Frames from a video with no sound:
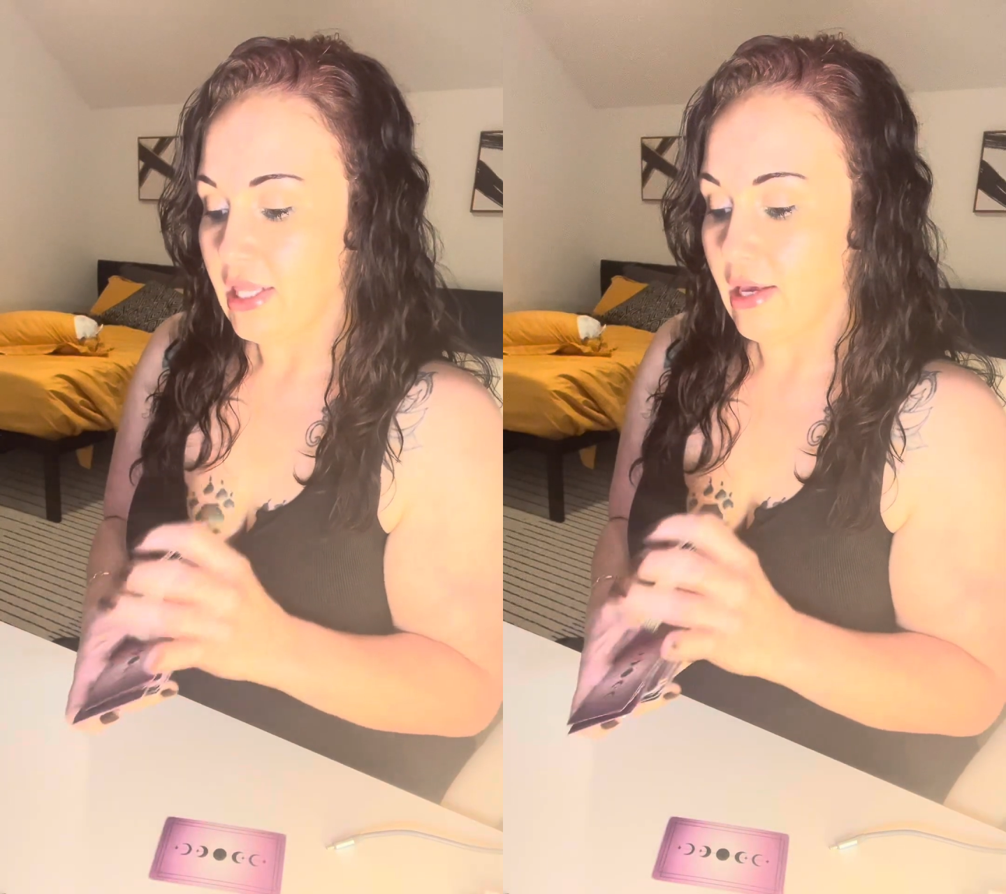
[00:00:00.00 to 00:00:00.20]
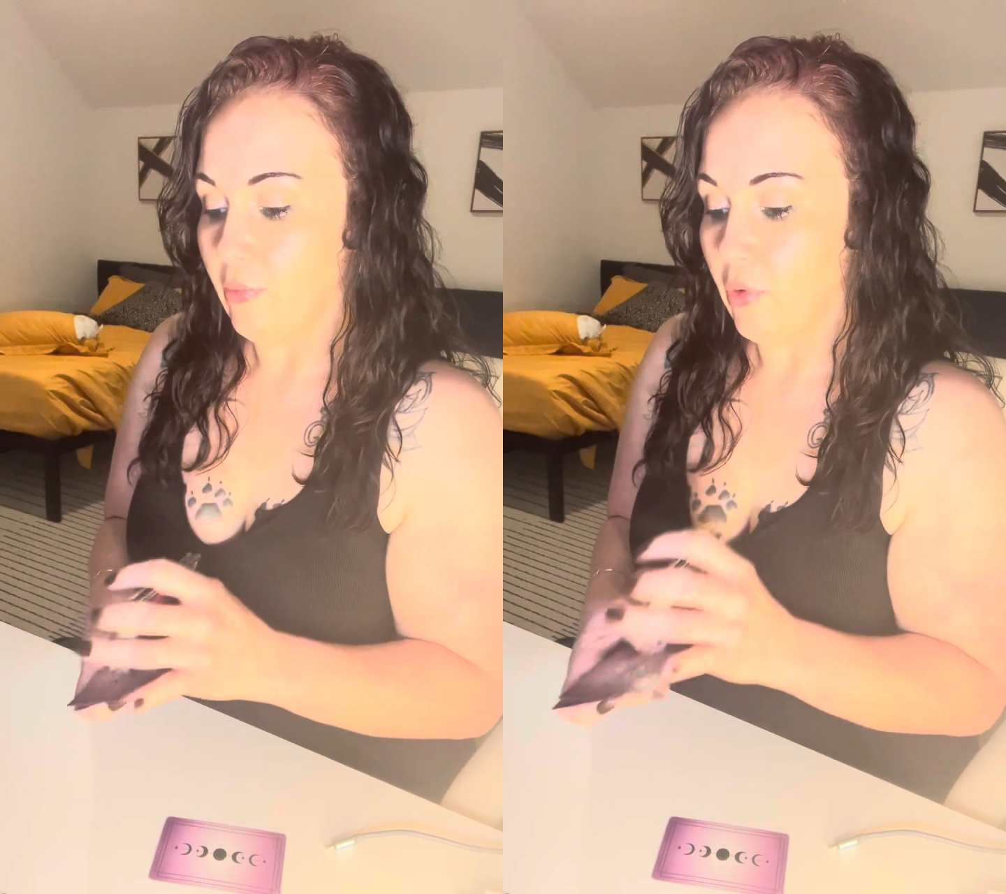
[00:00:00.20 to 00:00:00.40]

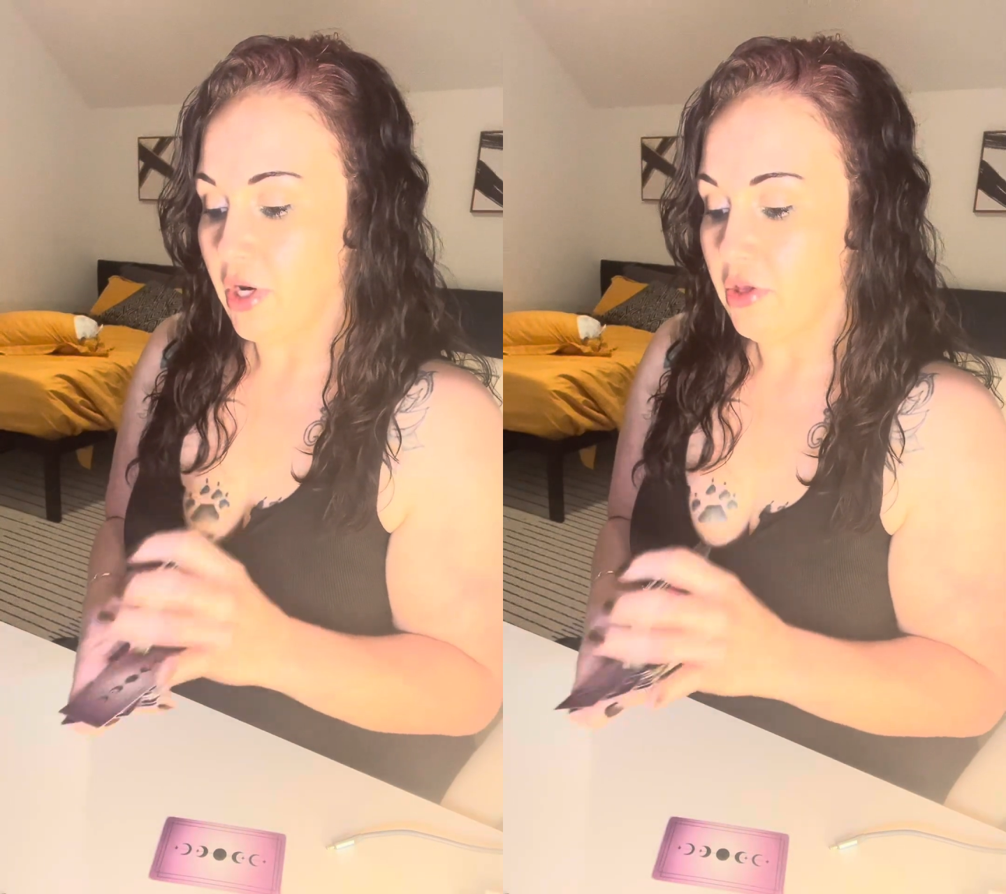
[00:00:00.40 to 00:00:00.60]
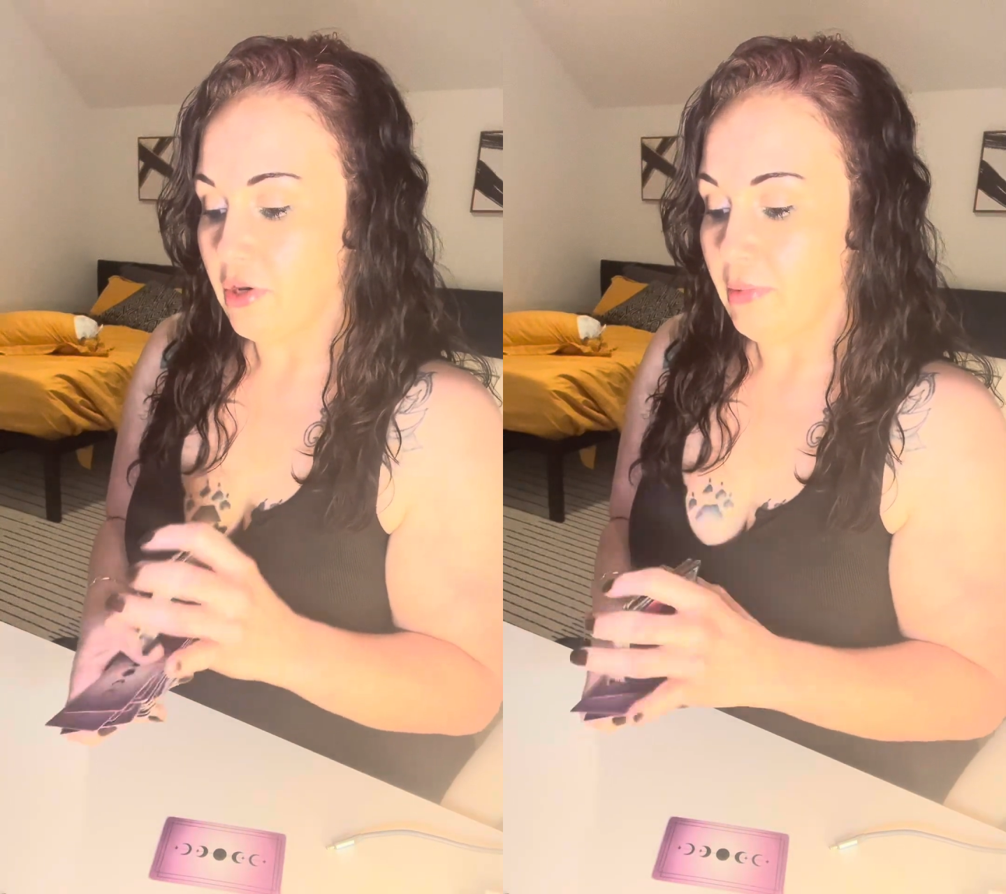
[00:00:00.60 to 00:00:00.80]
them
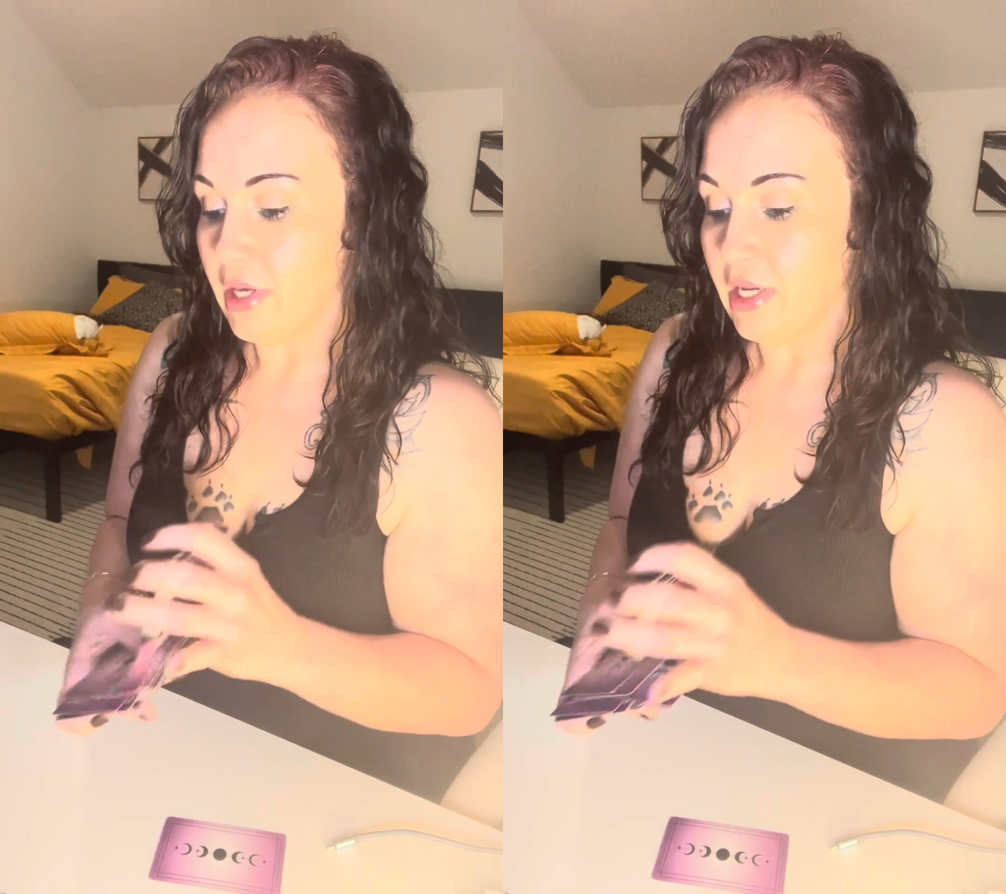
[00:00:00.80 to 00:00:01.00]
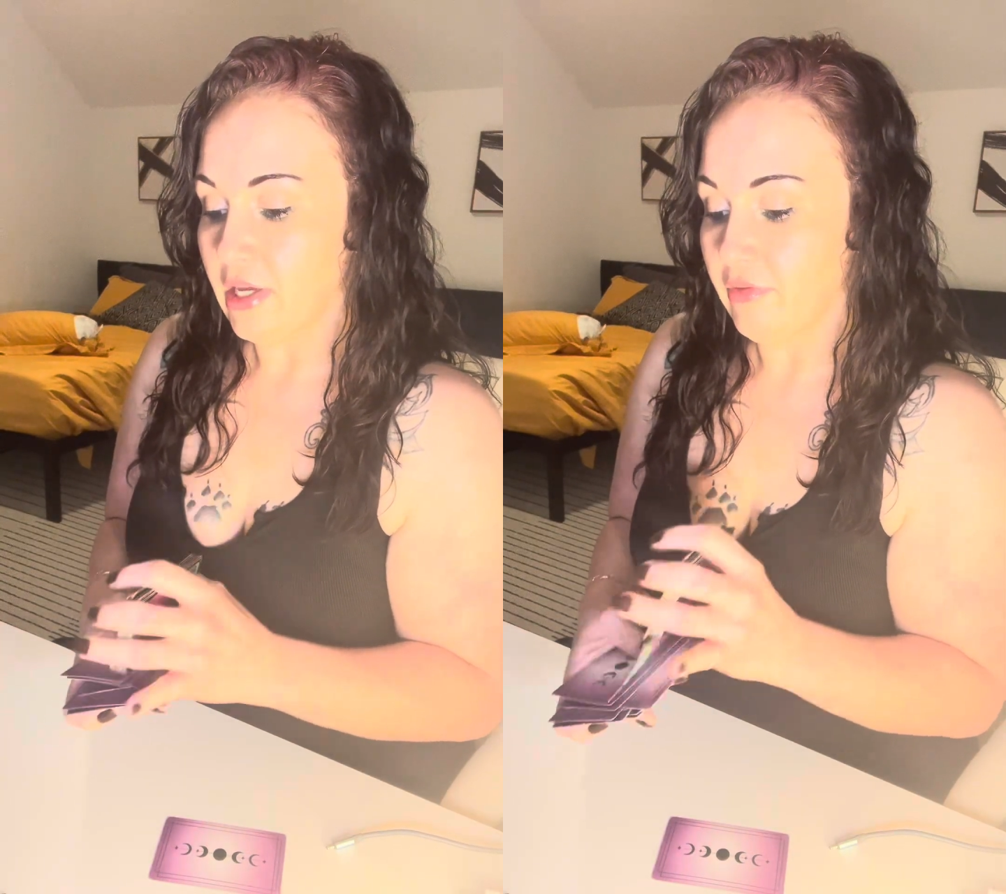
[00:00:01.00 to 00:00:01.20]
wanting you to be
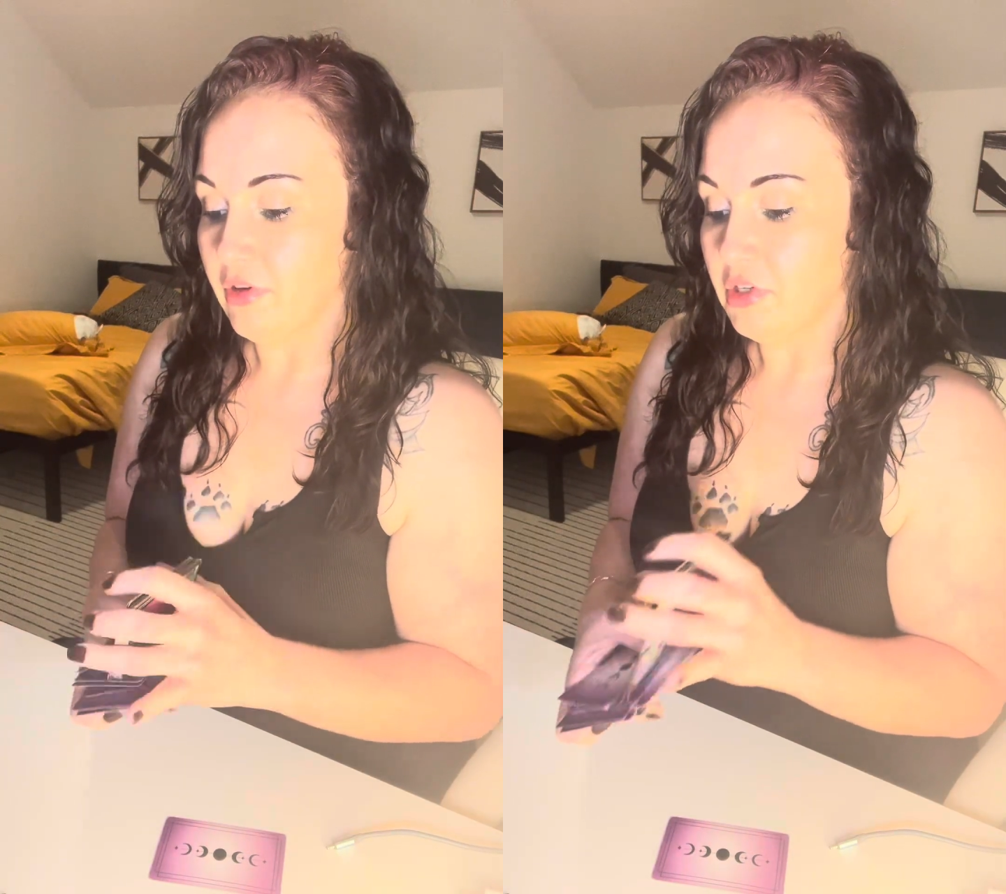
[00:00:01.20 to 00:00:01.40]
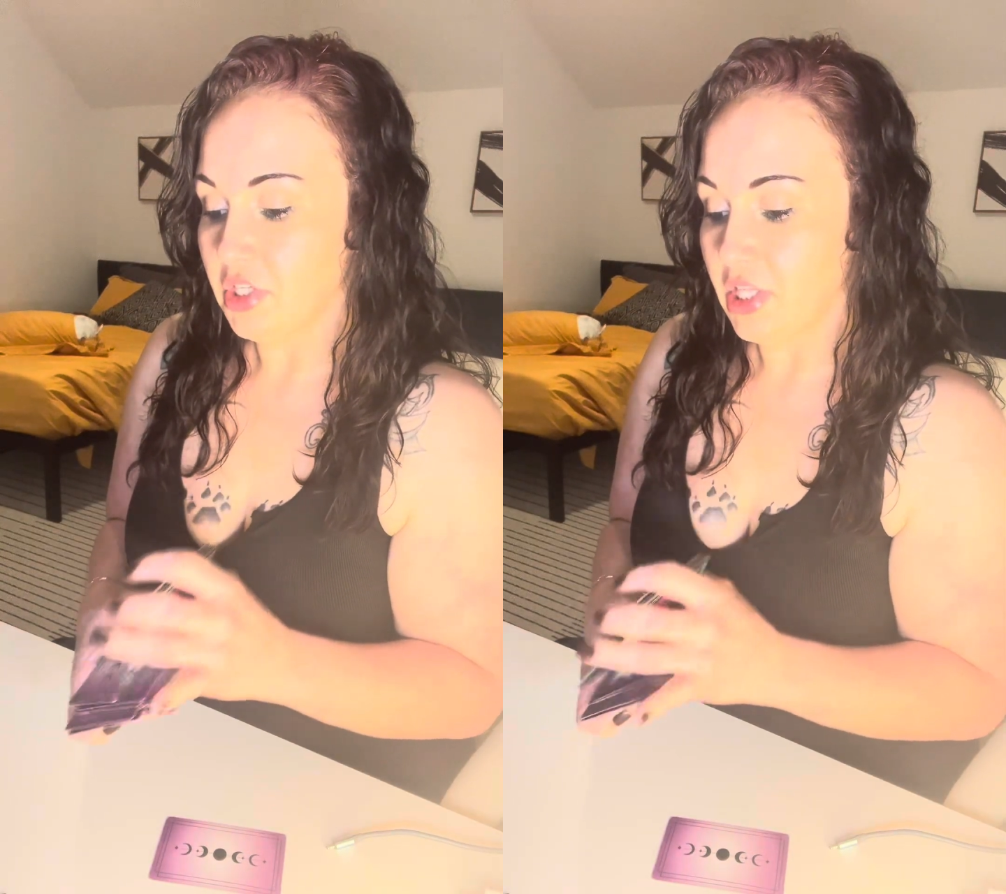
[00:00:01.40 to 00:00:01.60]
in
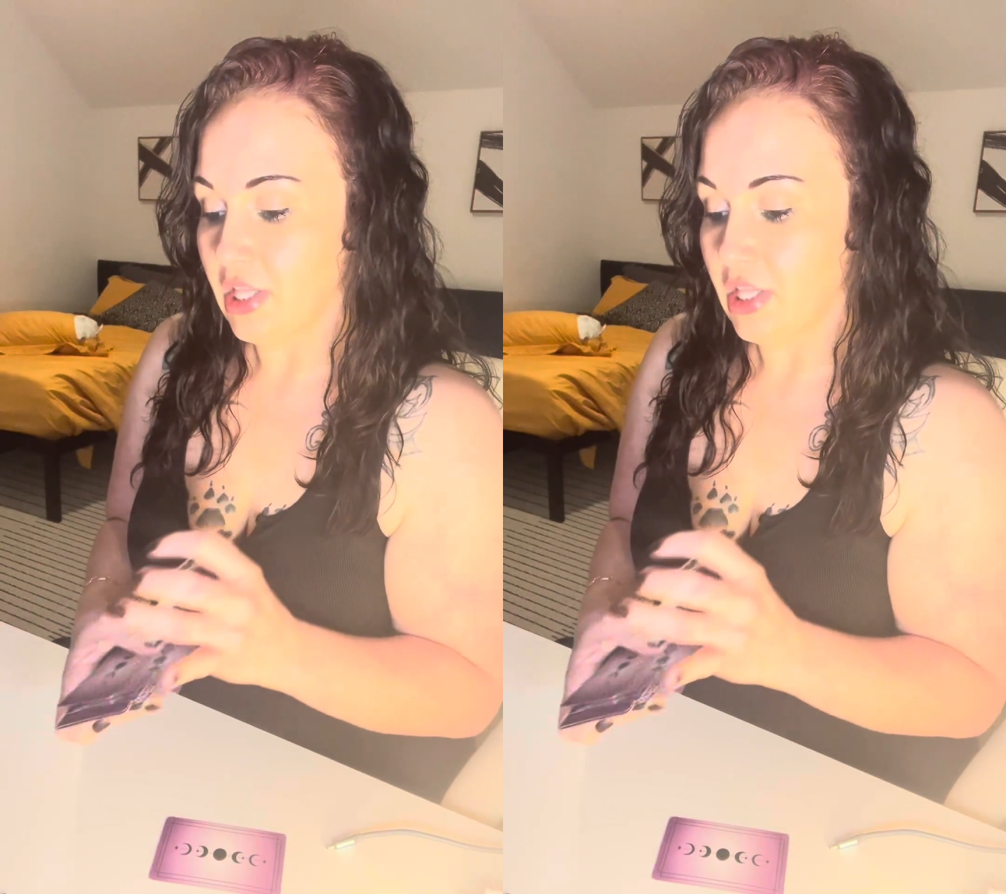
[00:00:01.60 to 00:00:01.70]
confusion,